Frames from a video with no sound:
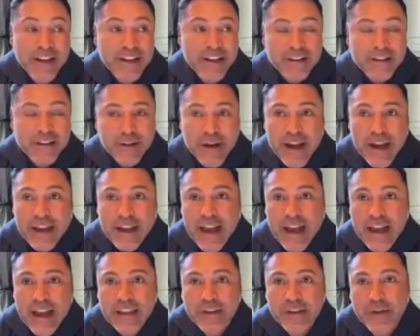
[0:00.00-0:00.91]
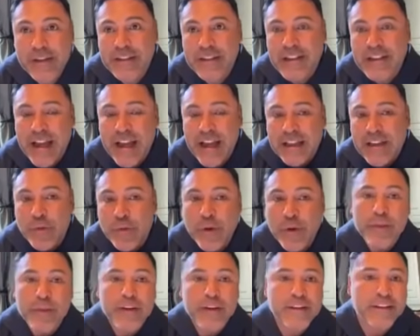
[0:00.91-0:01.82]
So I, I know exactly
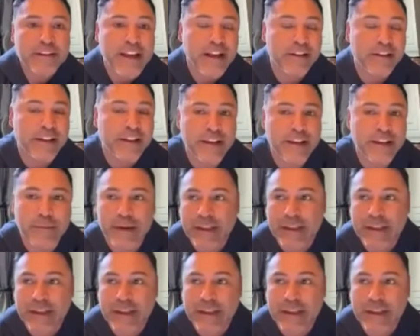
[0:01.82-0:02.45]
what they're telling him.